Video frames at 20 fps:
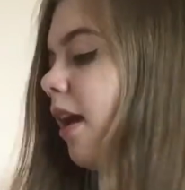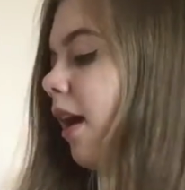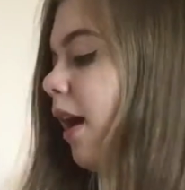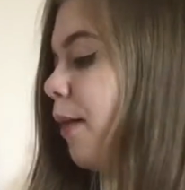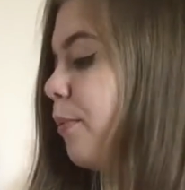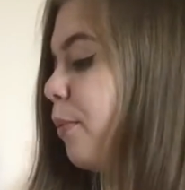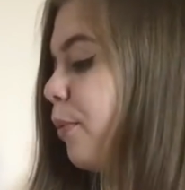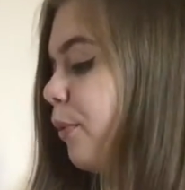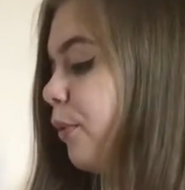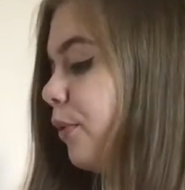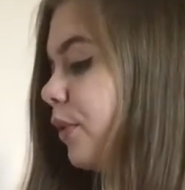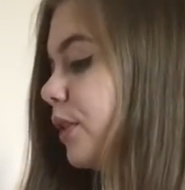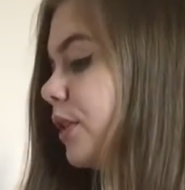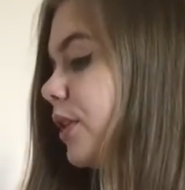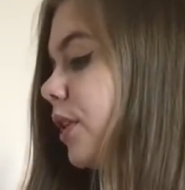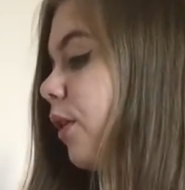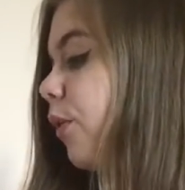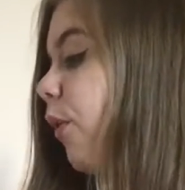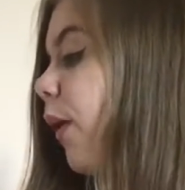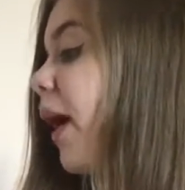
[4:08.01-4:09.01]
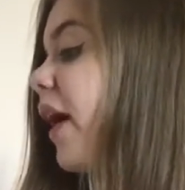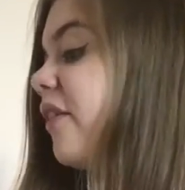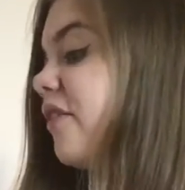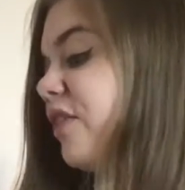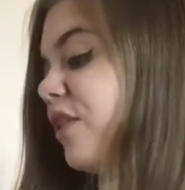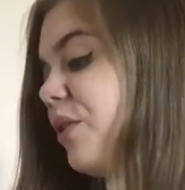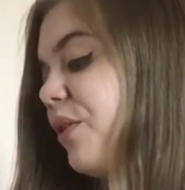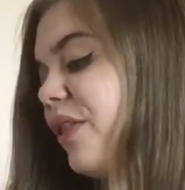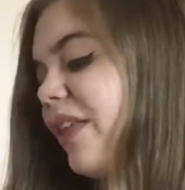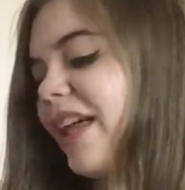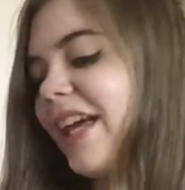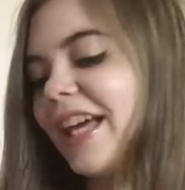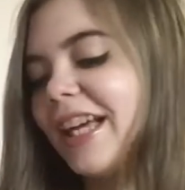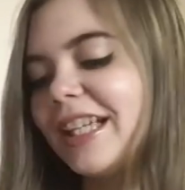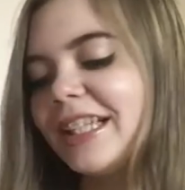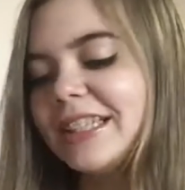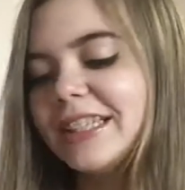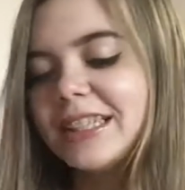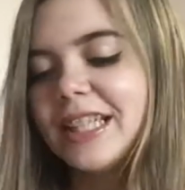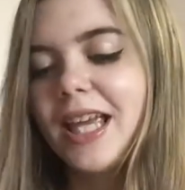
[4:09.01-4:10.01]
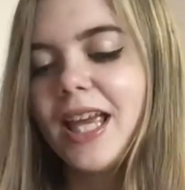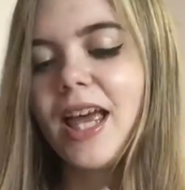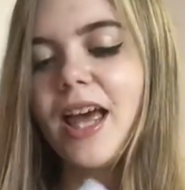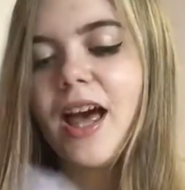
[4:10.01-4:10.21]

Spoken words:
I bought quite a few things.